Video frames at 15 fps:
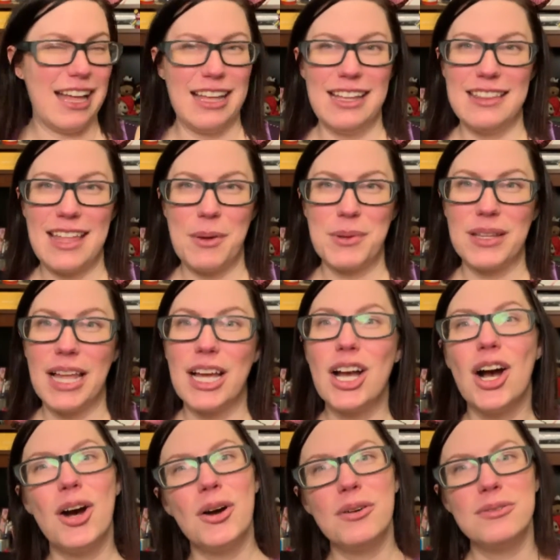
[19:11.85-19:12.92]
they were like,
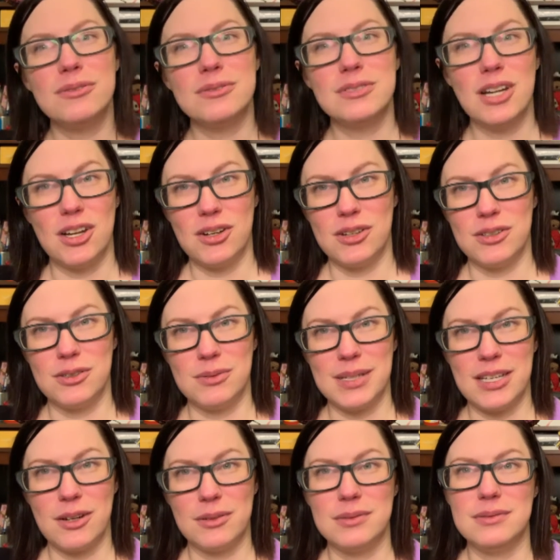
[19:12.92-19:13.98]
oh no, we
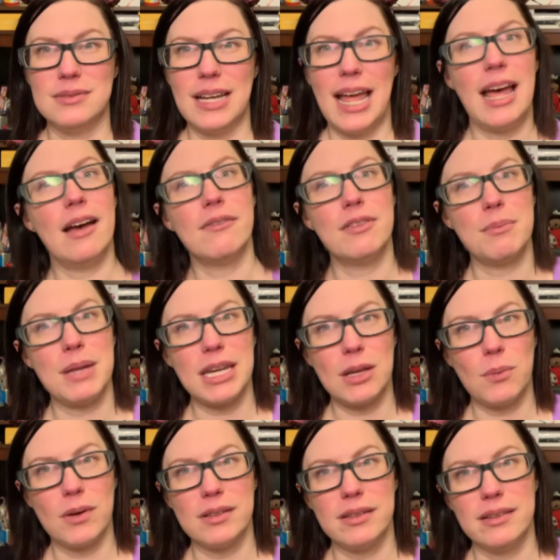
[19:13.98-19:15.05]
don't have the mini
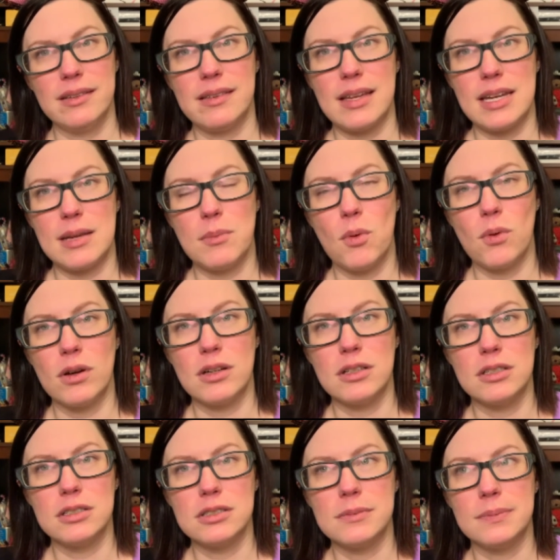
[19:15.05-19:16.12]
ones
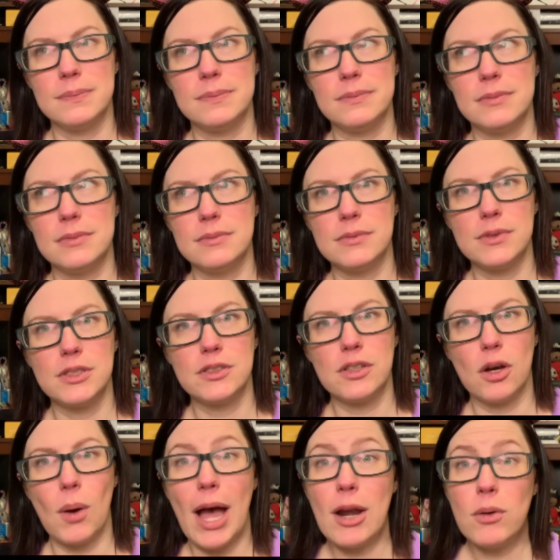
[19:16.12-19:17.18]
anymore.
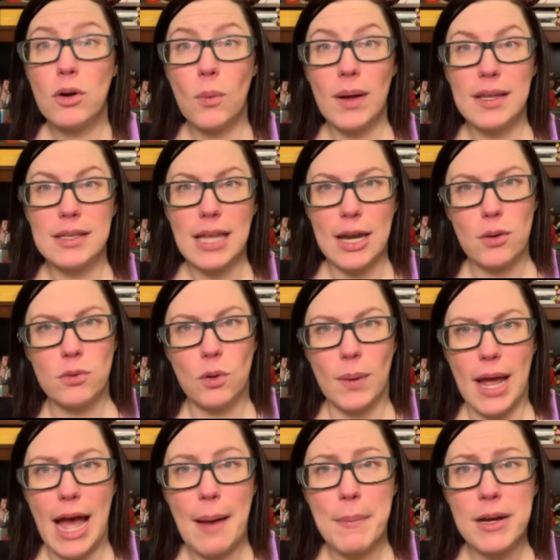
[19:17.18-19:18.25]
So I don't know what
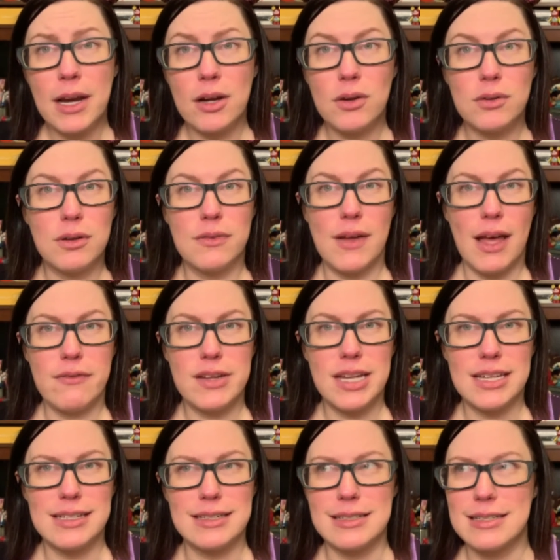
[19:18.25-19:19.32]
happened. I don't know if
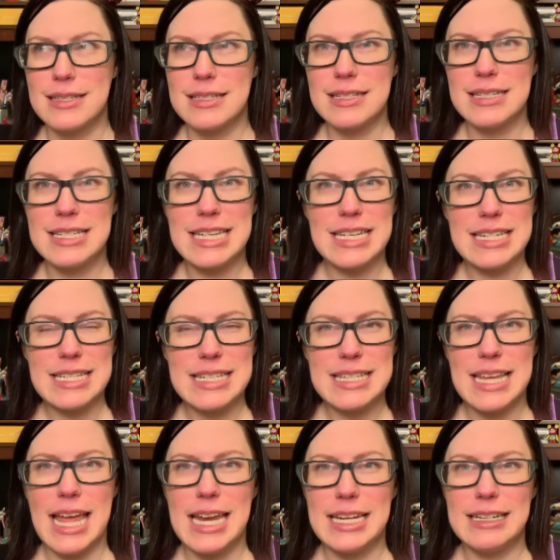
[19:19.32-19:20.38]
Evian didn't
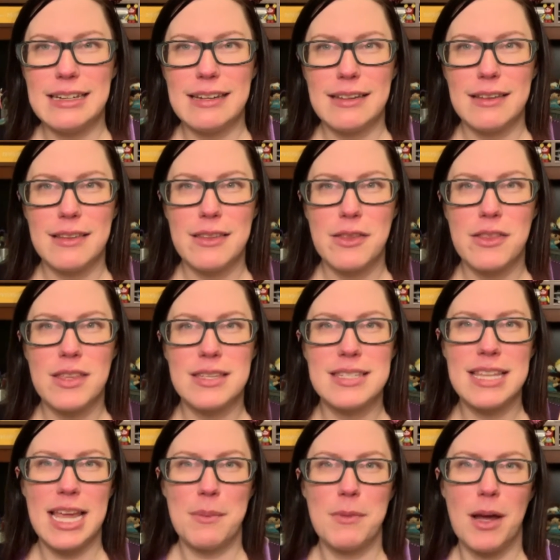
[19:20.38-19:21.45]
send the
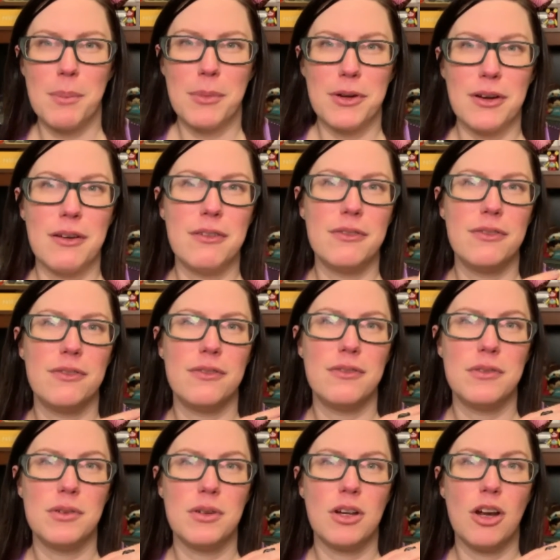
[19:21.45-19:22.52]
same number of
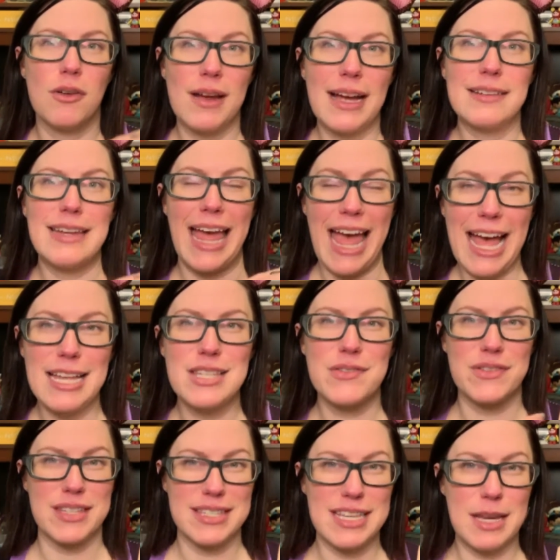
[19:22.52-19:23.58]
correct hats for
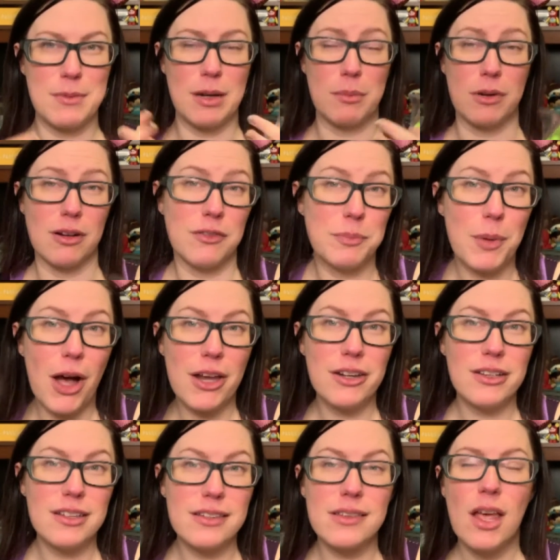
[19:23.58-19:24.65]
the same number of
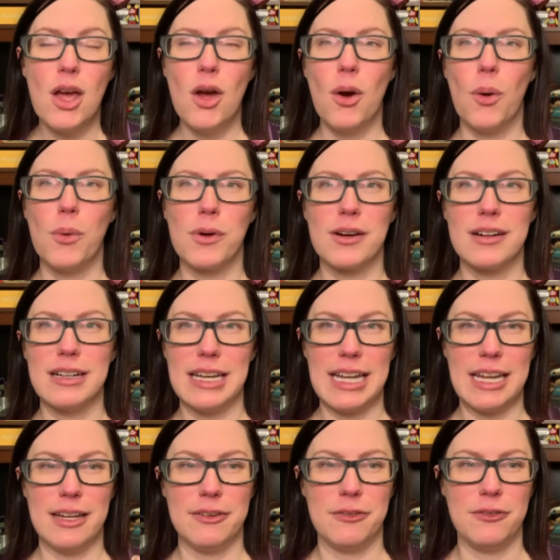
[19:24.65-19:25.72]
bottles, or
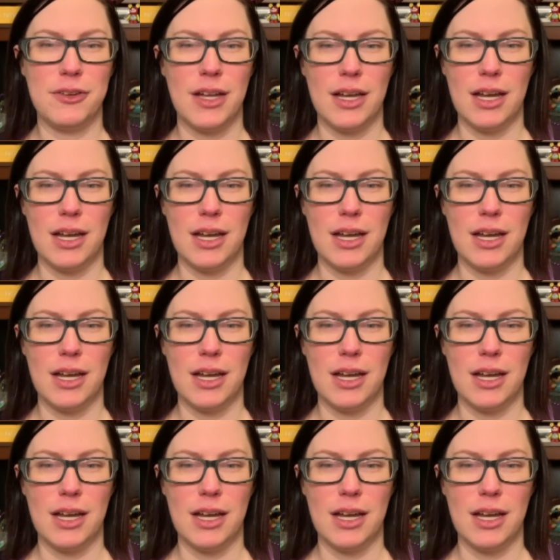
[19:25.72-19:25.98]
if